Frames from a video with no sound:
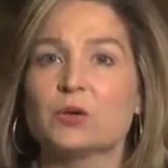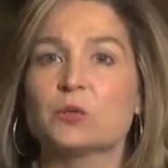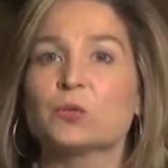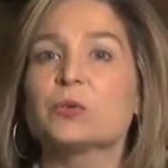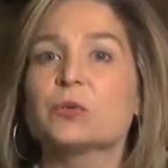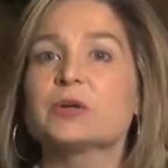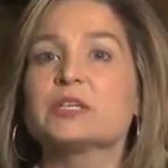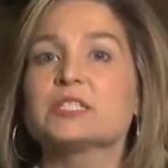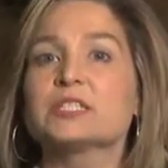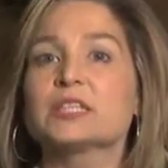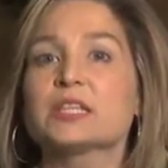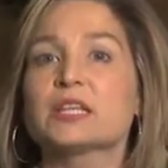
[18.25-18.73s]

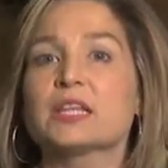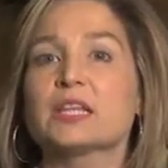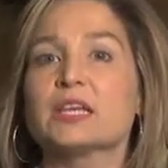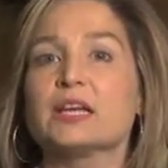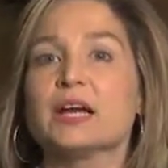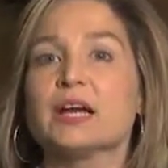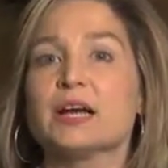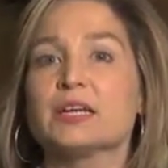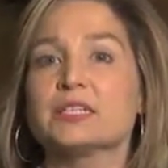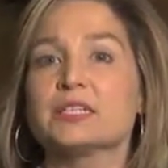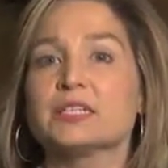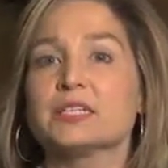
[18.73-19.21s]
Recently,
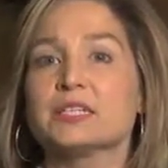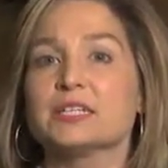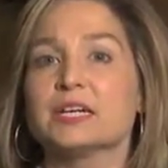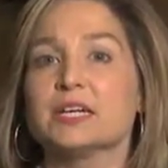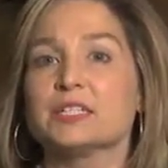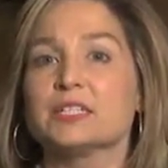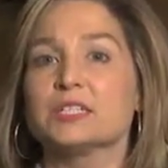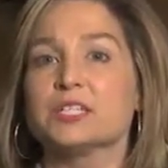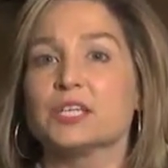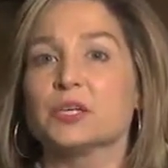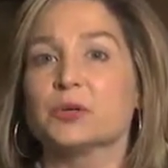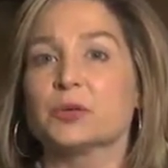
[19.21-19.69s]
ICI
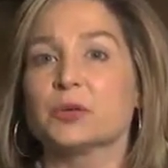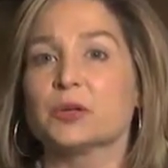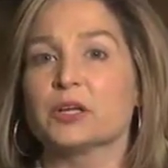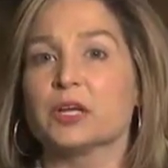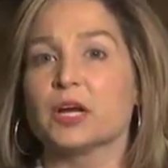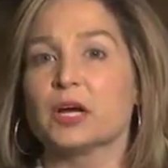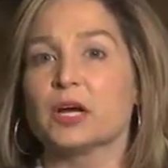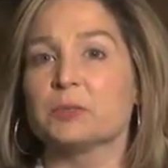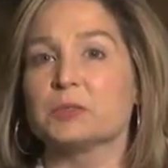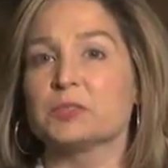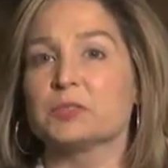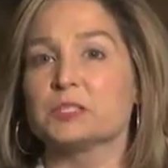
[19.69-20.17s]
senior
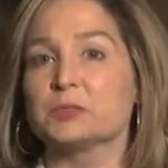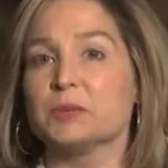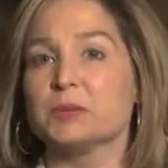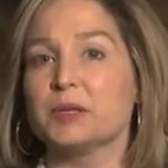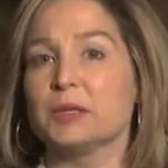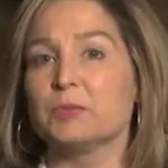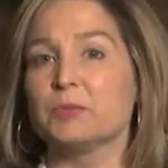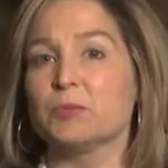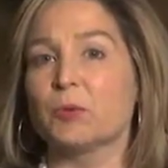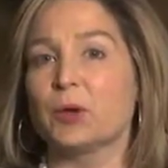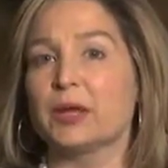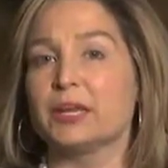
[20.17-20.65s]
economist
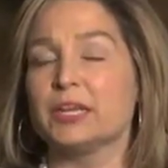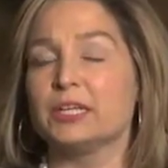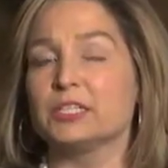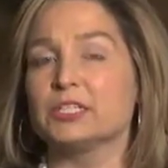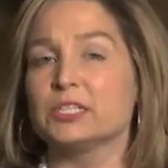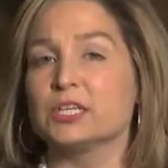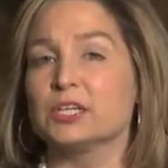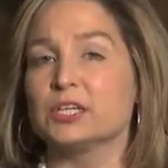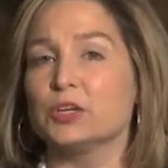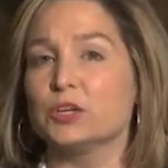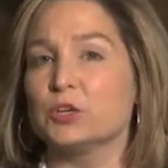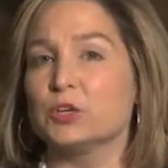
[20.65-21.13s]
Pete Brady
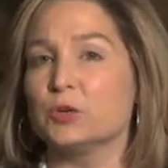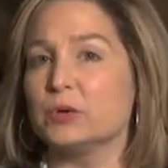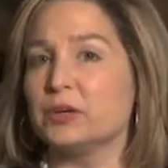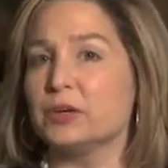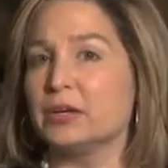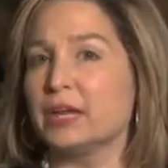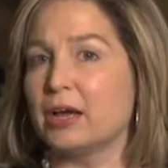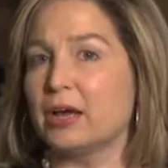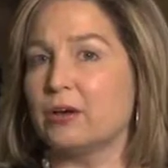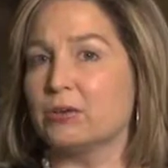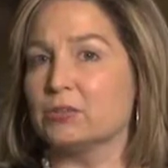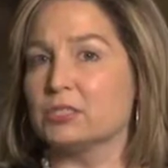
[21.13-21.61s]
did a new
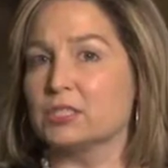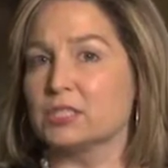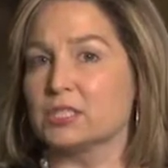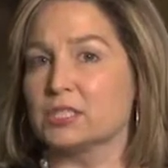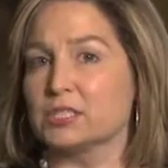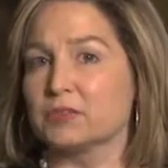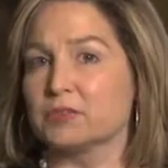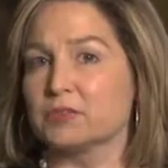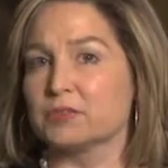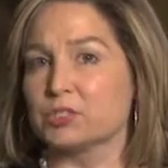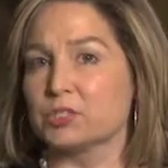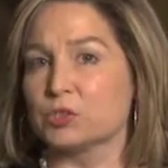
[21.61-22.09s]

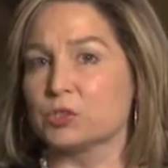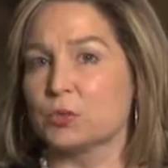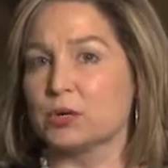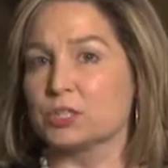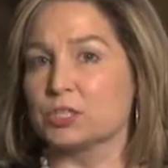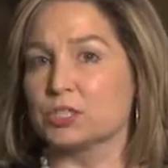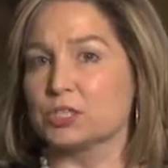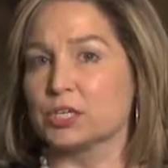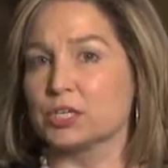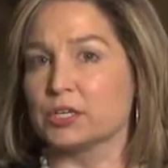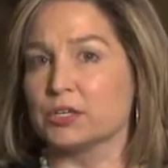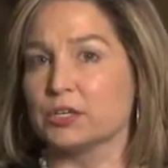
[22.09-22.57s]
analysis of this
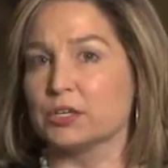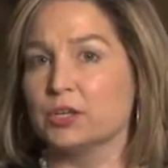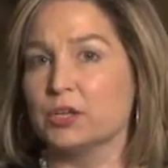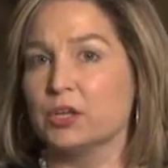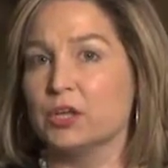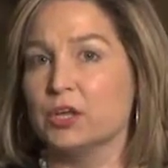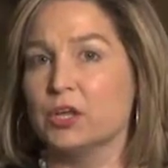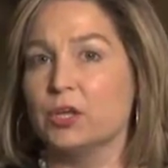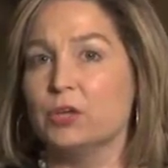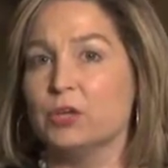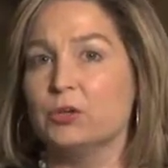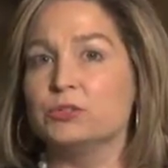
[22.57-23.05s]
question
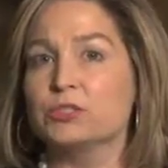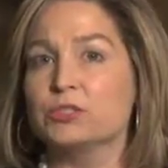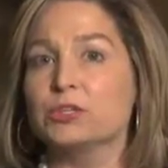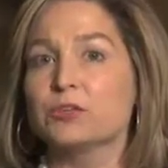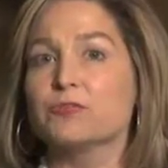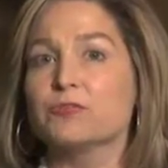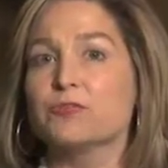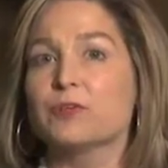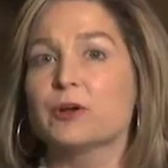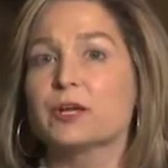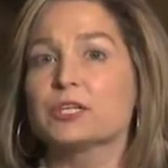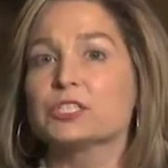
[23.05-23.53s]
using
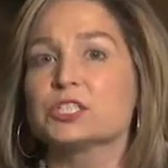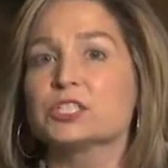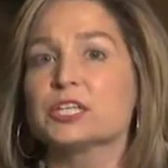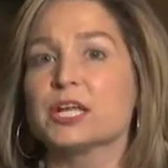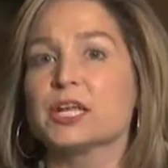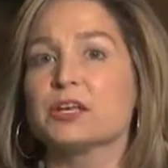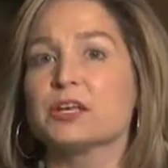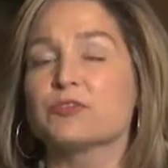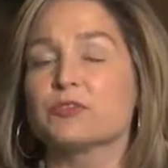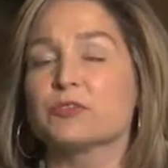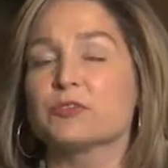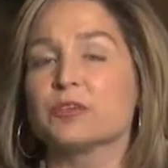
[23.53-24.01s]
fresh
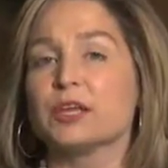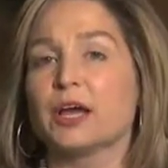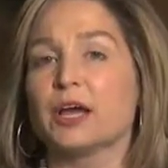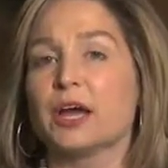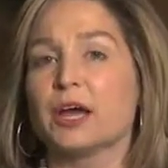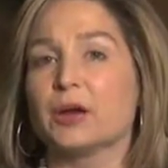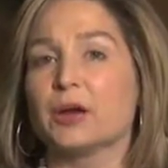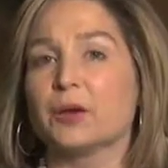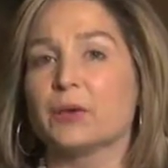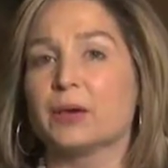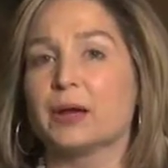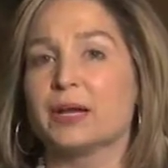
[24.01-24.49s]
data from the
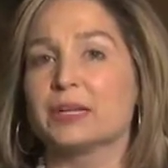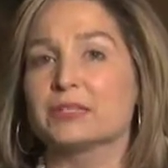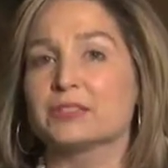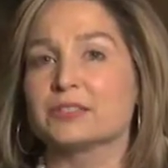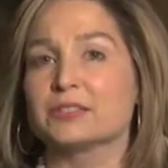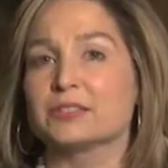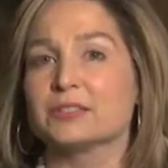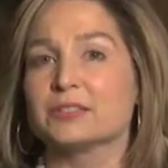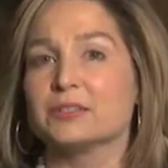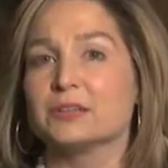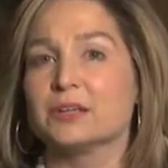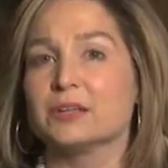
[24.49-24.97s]

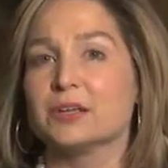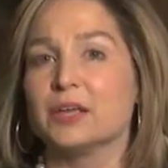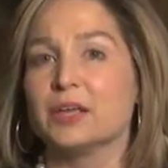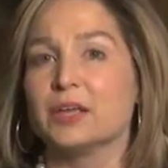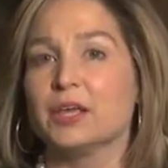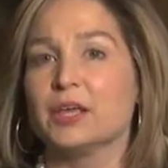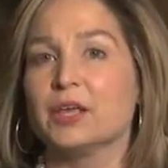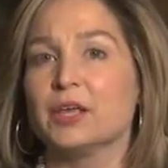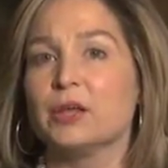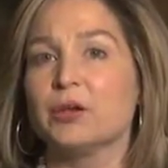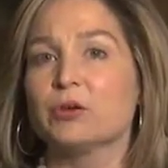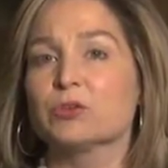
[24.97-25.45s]
IRS.
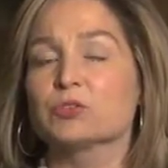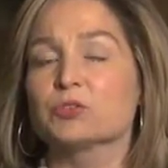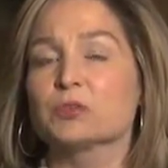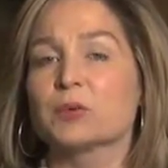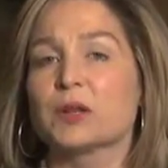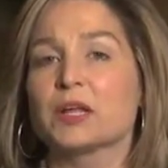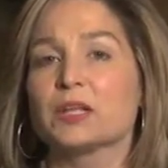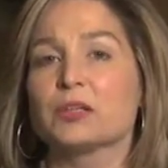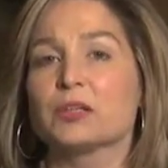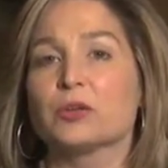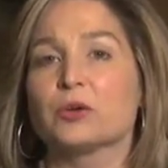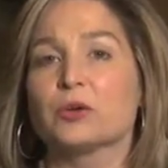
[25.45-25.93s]
Here's what
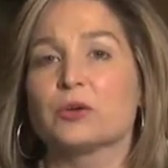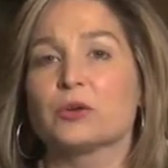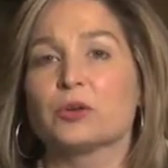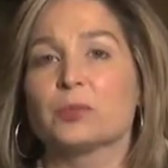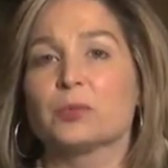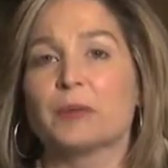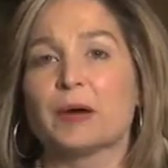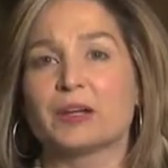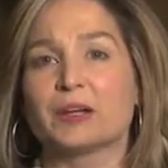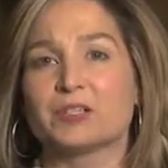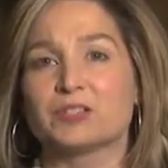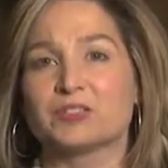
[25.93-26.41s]
I learned
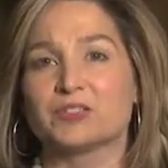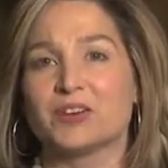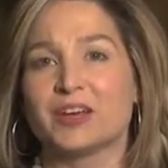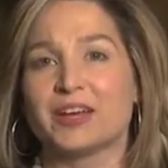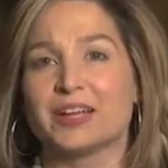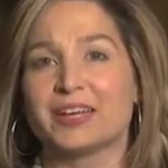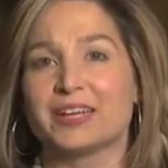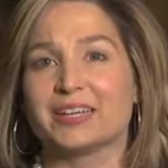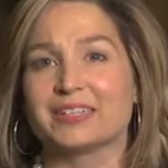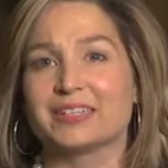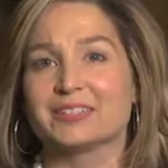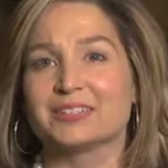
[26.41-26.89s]
about his
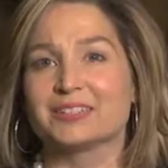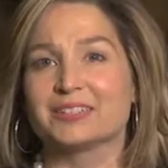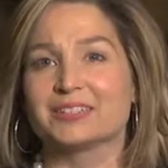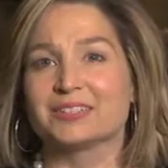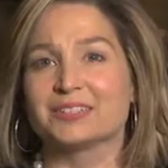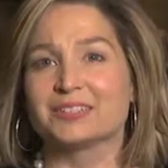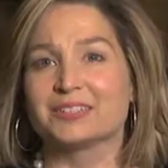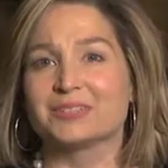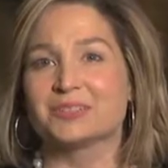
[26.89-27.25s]
findings.